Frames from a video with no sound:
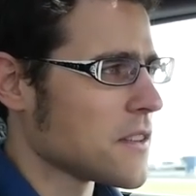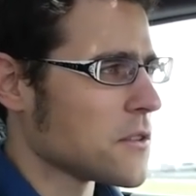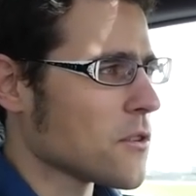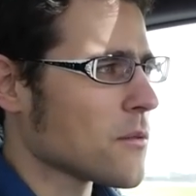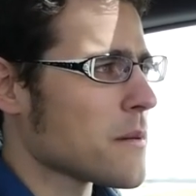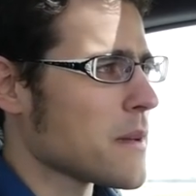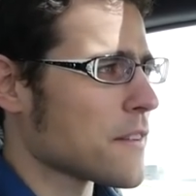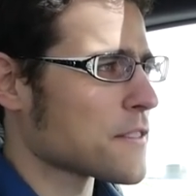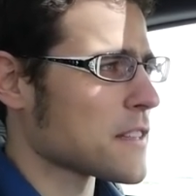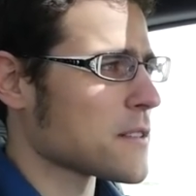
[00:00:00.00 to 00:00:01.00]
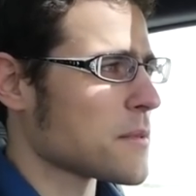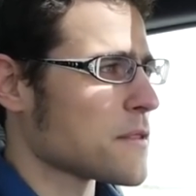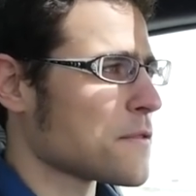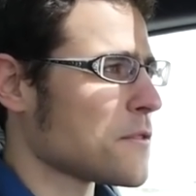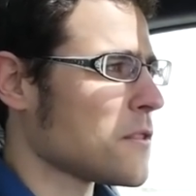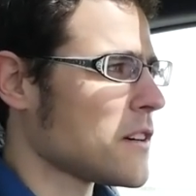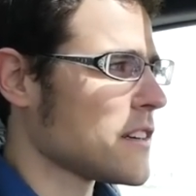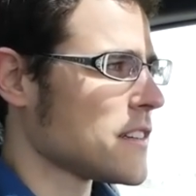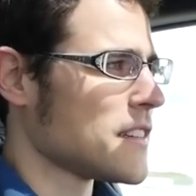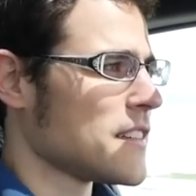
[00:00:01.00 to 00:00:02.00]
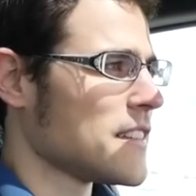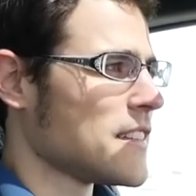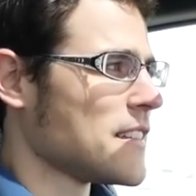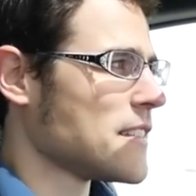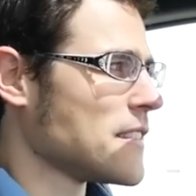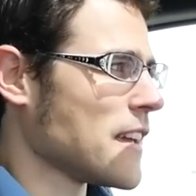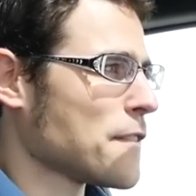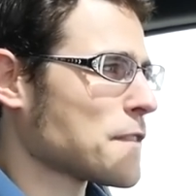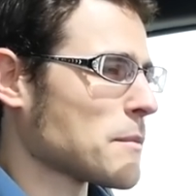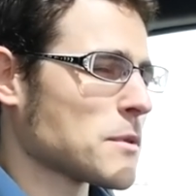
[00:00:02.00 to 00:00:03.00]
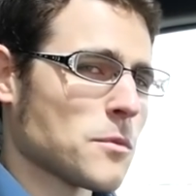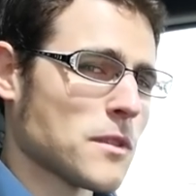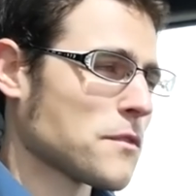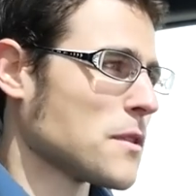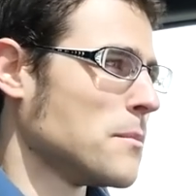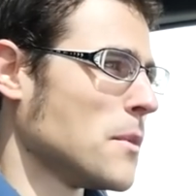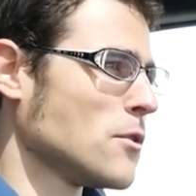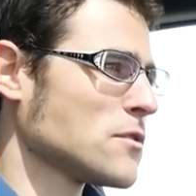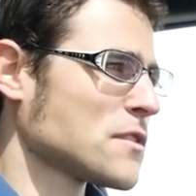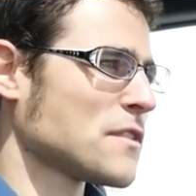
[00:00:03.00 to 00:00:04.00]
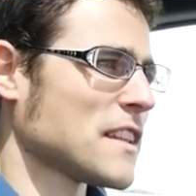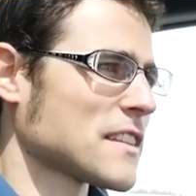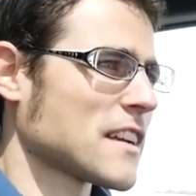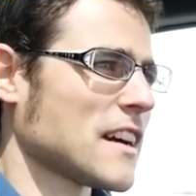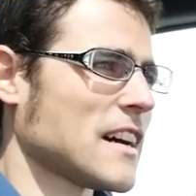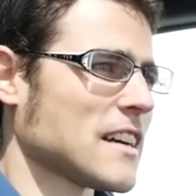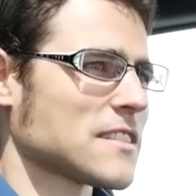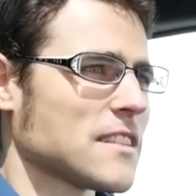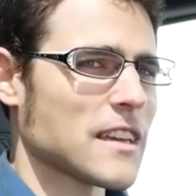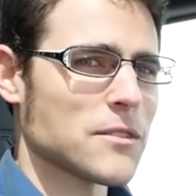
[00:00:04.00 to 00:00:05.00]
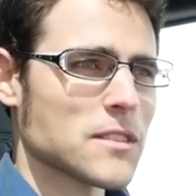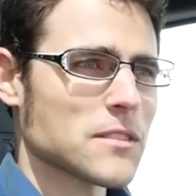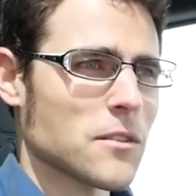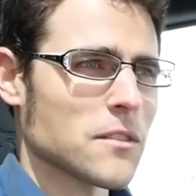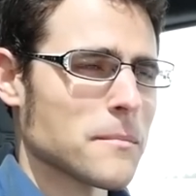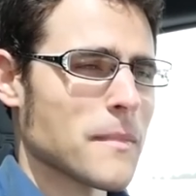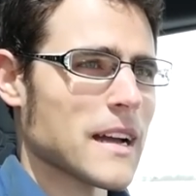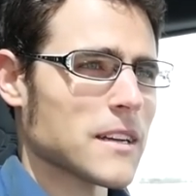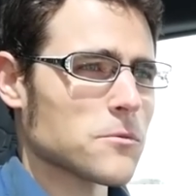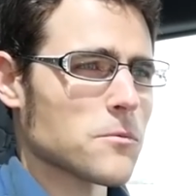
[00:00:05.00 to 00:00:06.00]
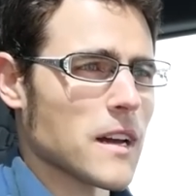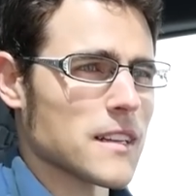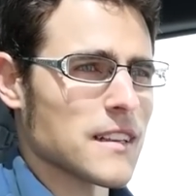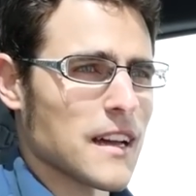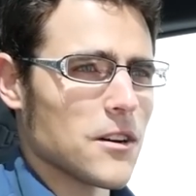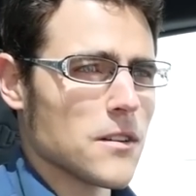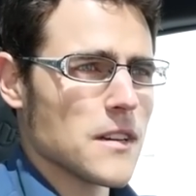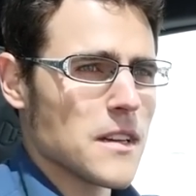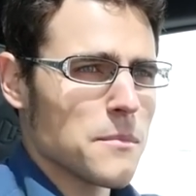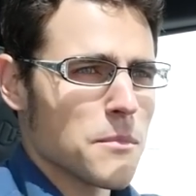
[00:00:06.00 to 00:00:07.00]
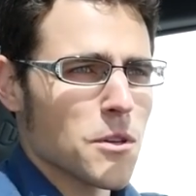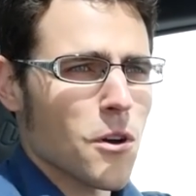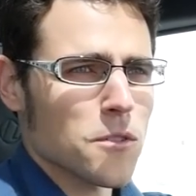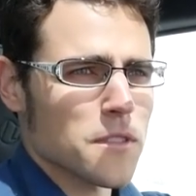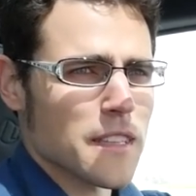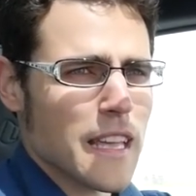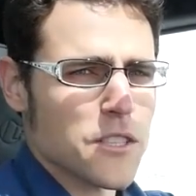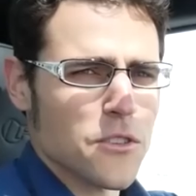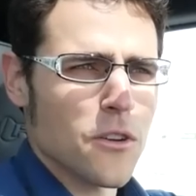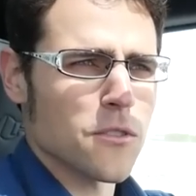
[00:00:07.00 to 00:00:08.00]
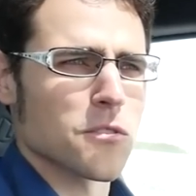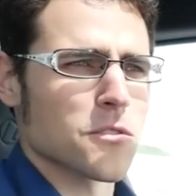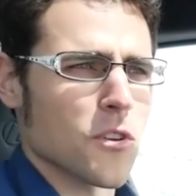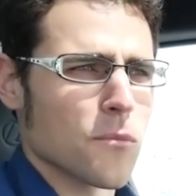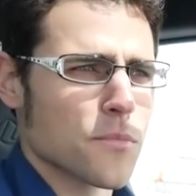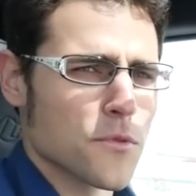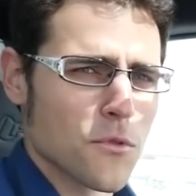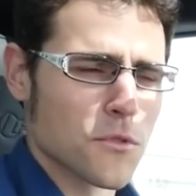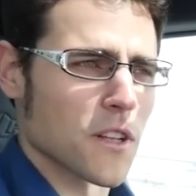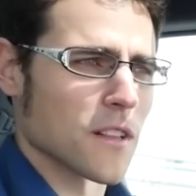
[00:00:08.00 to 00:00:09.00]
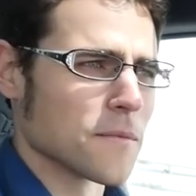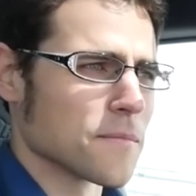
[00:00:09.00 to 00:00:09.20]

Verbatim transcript: You know, maybe I've said it before, the F-Type is one of the most fun cars there is on the market right now because it's actually also so brutal.